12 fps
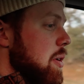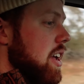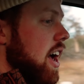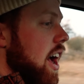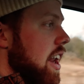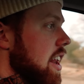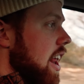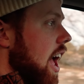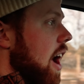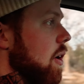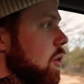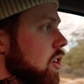We got an
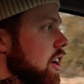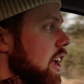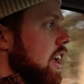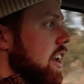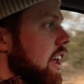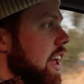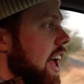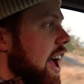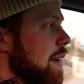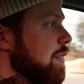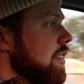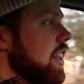hour and a
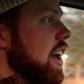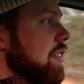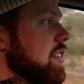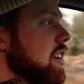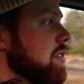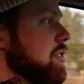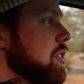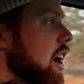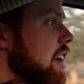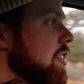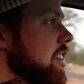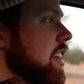half left of
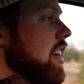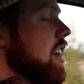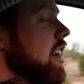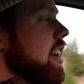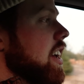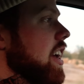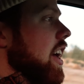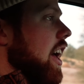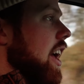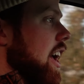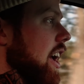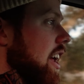driving
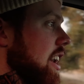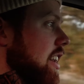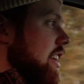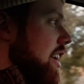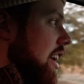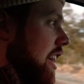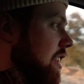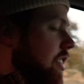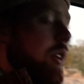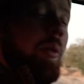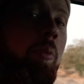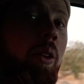and it is
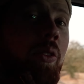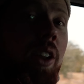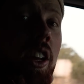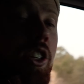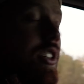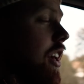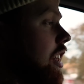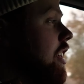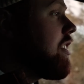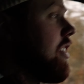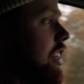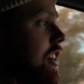gonna be a beautiful day. She's got,
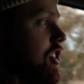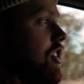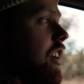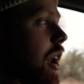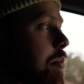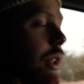listen to this, she's got a